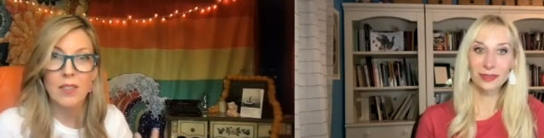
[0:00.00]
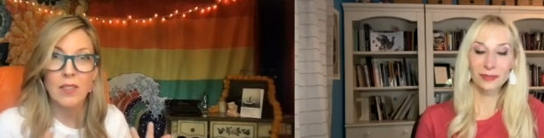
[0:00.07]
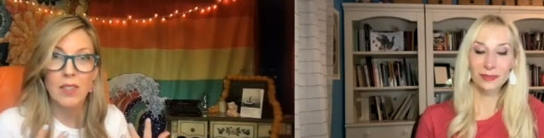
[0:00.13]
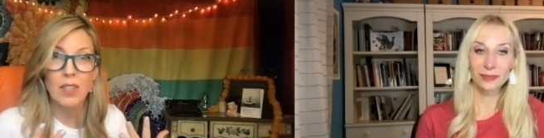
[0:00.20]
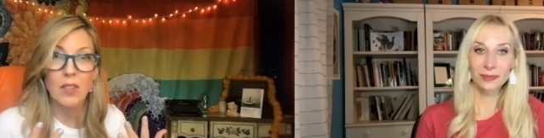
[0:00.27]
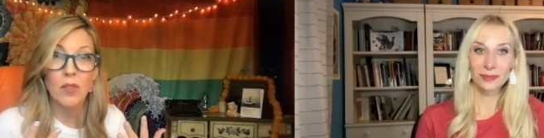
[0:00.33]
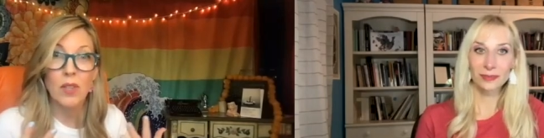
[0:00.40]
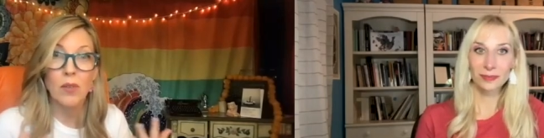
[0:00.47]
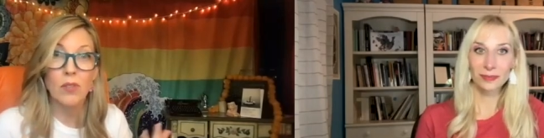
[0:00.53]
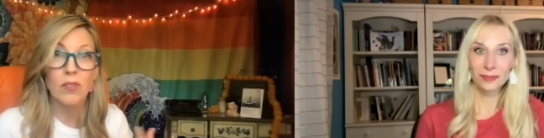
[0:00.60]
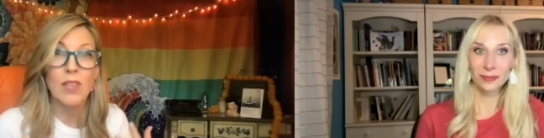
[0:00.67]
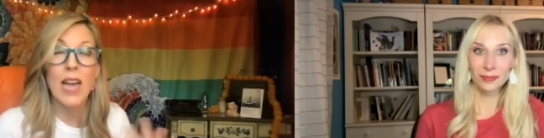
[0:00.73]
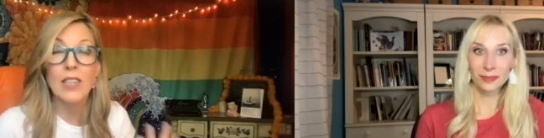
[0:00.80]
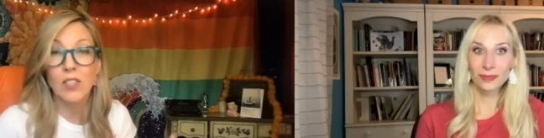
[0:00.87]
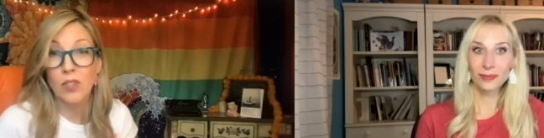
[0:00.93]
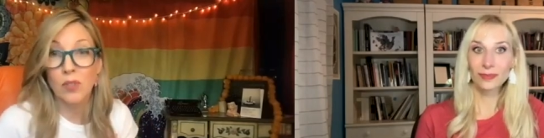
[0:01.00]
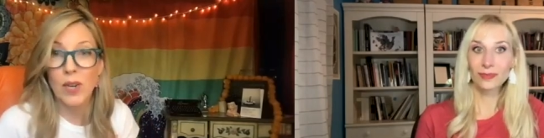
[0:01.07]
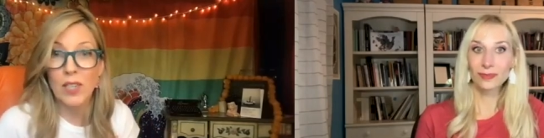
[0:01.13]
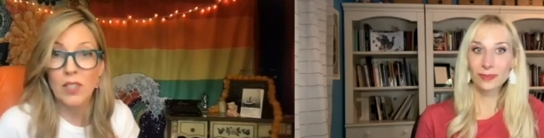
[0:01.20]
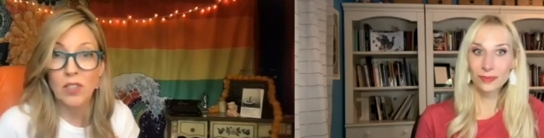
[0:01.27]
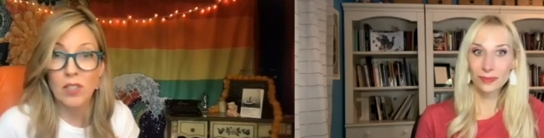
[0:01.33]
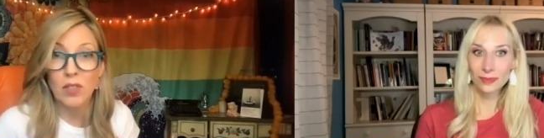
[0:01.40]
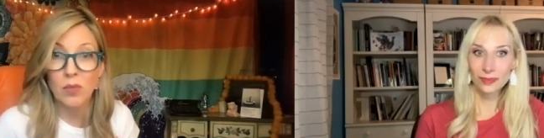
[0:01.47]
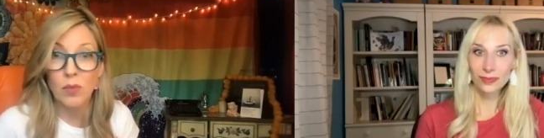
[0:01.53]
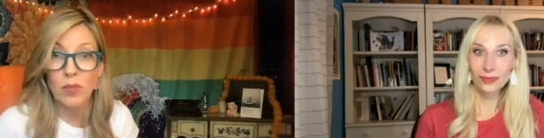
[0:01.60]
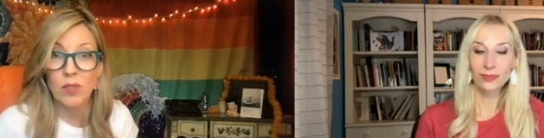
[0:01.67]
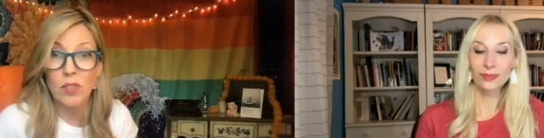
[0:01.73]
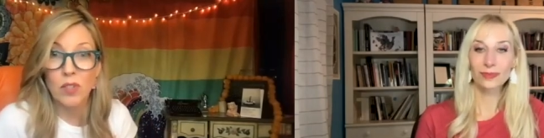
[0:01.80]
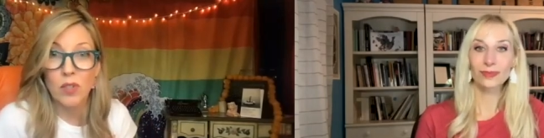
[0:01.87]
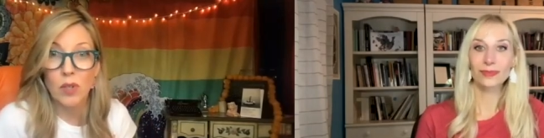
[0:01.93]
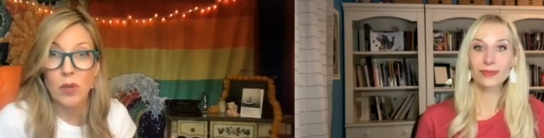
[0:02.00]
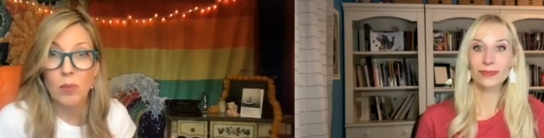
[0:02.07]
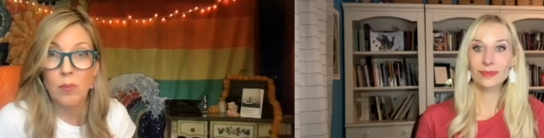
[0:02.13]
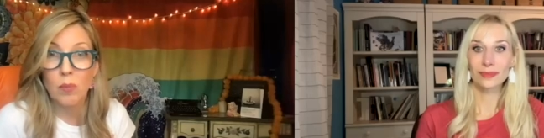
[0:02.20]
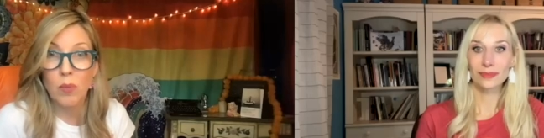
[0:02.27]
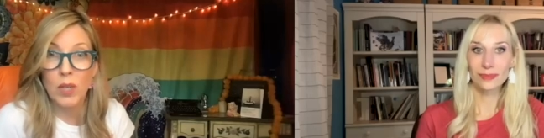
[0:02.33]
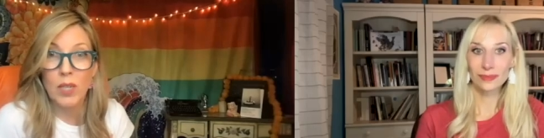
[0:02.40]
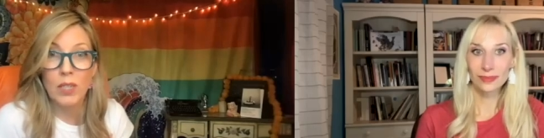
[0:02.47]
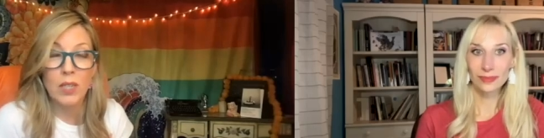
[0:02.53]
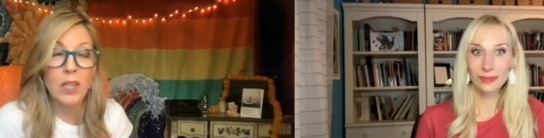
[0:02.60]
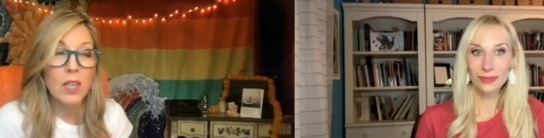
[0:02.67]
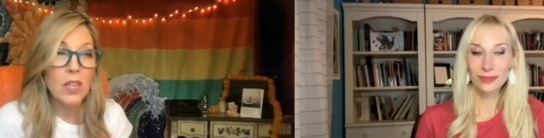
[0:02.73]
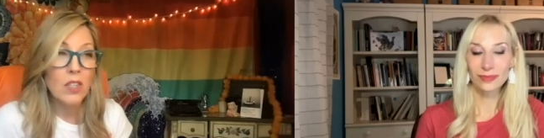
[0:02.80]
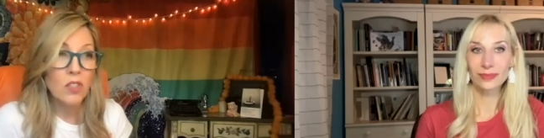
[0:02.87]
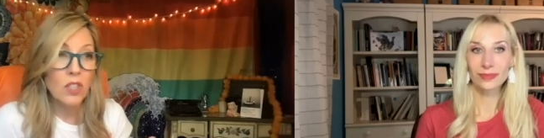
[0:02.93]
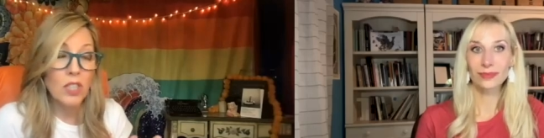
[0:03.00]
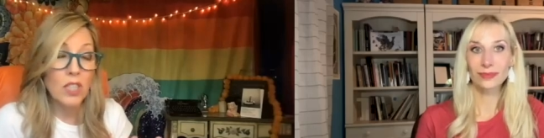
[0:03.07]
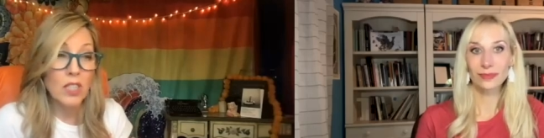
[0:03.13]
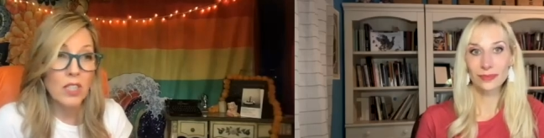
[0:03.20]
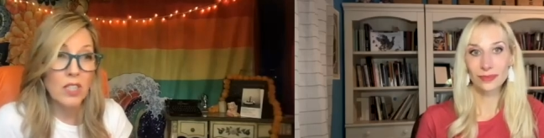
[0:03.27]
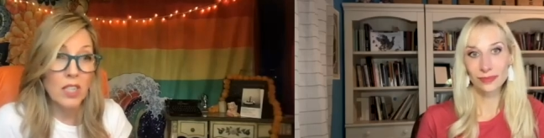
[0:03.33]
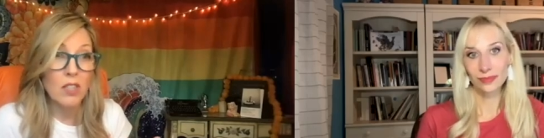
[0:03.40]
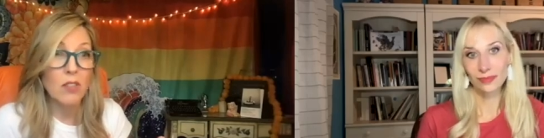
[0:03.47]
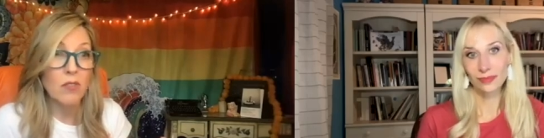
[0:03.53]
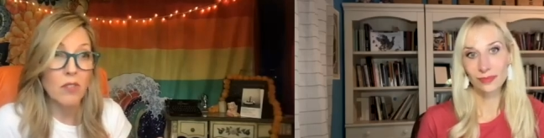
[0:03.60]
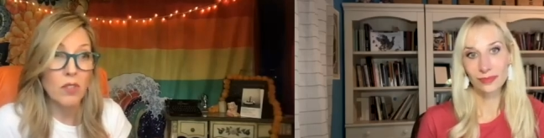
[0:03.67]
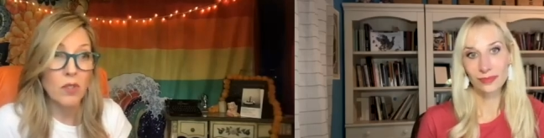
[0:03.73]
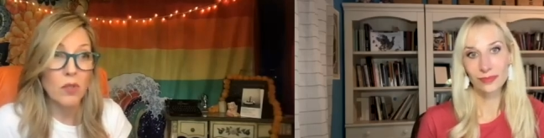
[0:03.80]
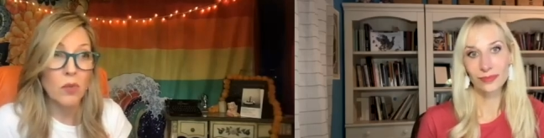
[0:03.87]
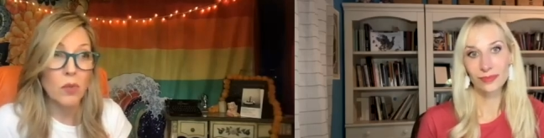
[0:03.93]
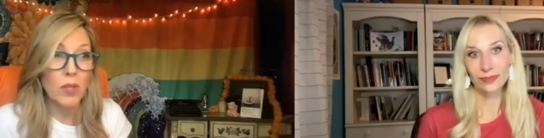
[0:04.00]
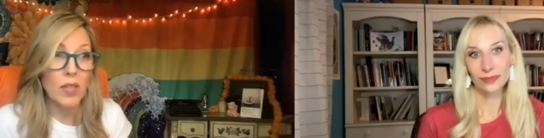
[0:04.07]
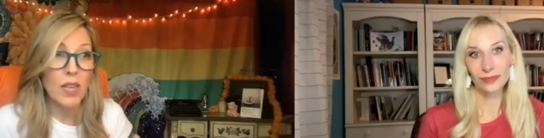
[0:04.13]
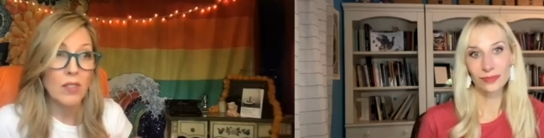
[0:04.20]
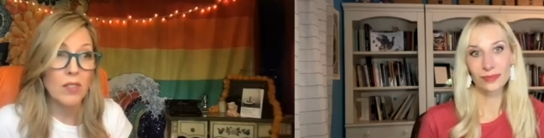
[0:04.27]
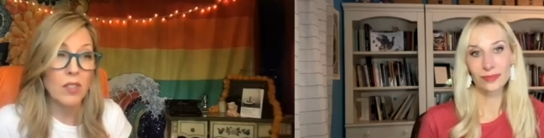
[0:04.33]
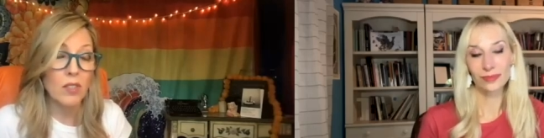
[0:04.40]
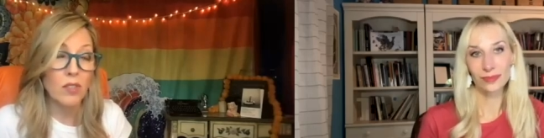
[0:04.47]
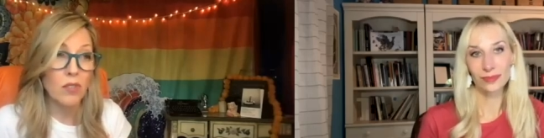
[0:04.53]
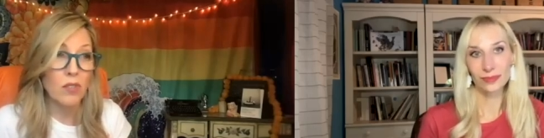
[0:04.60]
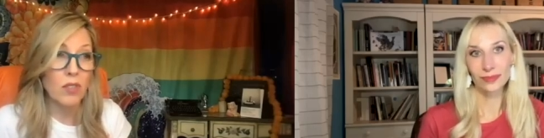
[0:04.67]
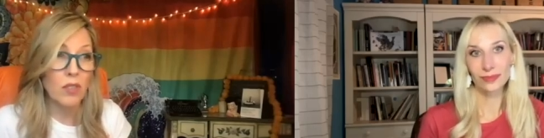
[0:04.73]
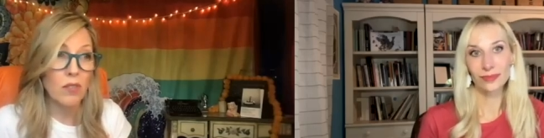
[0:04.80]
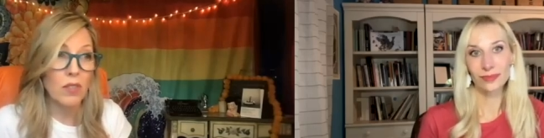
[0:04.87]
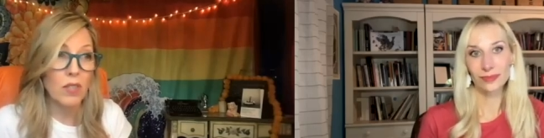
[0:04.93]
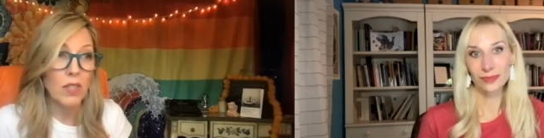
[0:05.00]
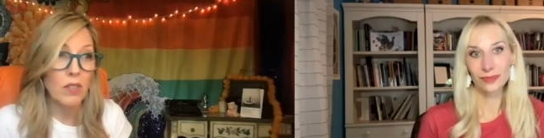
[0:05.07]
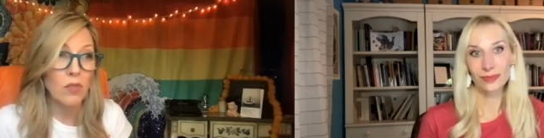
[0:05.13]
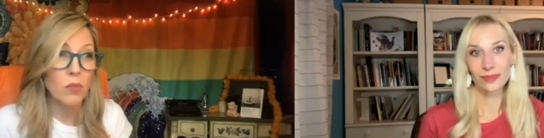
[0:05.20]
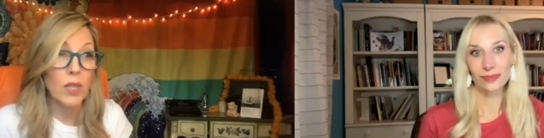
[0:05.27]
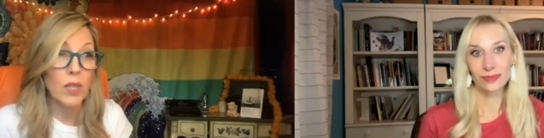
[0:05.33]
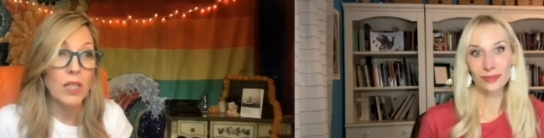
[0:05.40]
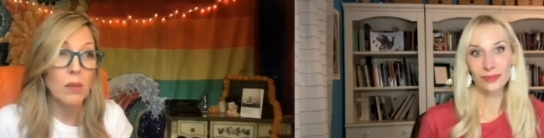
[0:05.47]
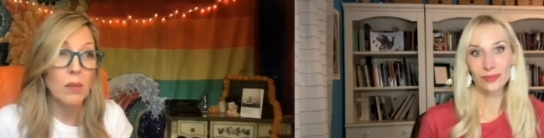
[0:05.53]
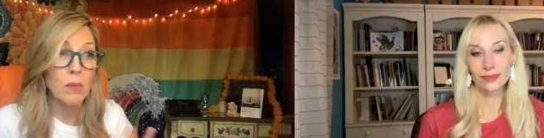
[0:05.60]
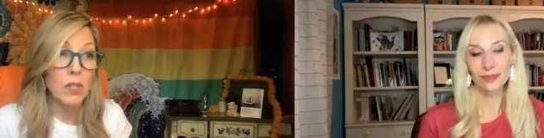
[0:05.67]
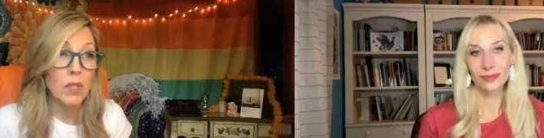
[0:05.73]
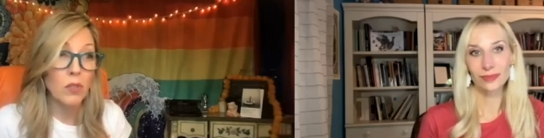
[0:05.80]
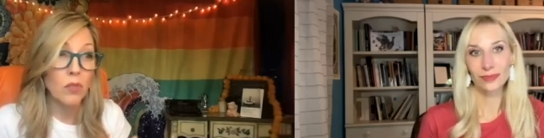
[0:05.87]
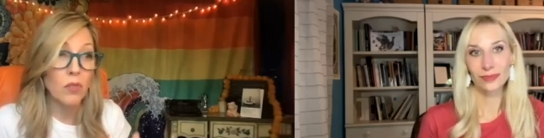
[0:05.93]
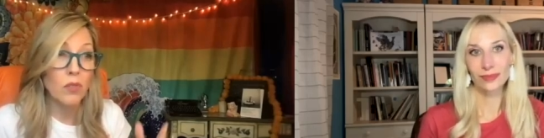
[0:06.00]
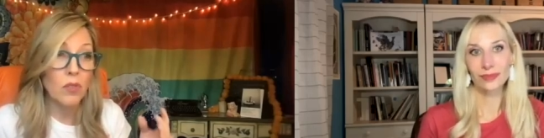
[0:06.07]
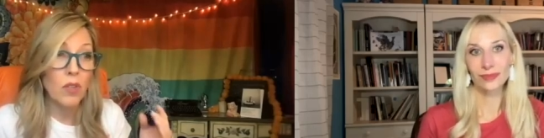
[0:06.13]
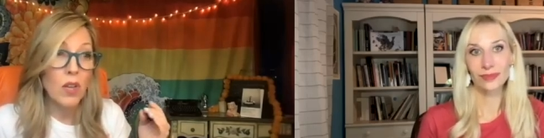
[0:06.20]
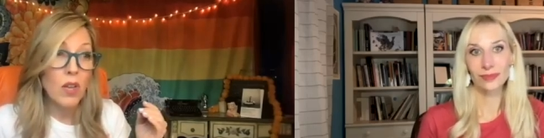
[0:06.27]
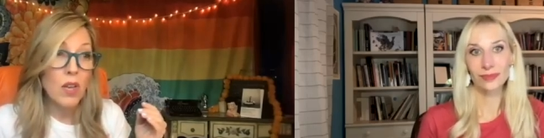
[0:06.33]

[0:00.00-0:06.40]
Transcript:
Speaker 1: you know, there were saturations was the term when she did an interview with us at Two Sylvia's Weekly Muse.